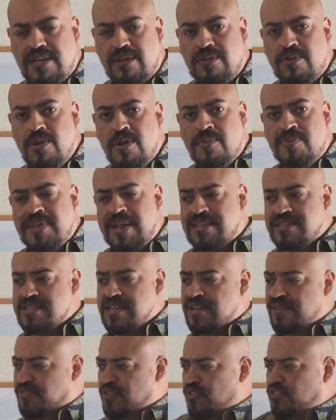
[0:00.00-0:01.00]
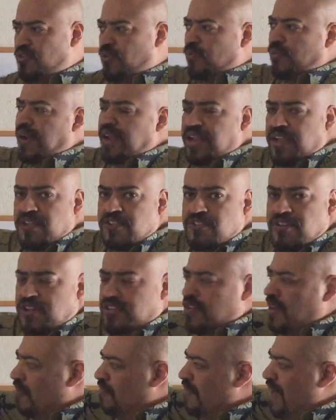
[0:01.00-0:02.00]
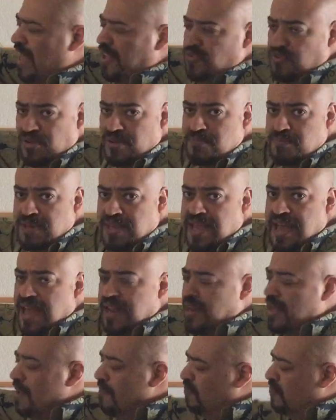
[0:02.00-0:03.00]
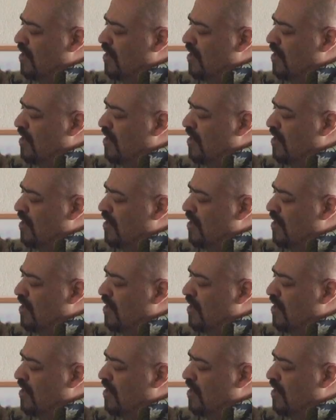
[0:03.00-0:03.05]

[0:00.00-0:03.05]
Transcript: and that said if there's a range that a value can be at,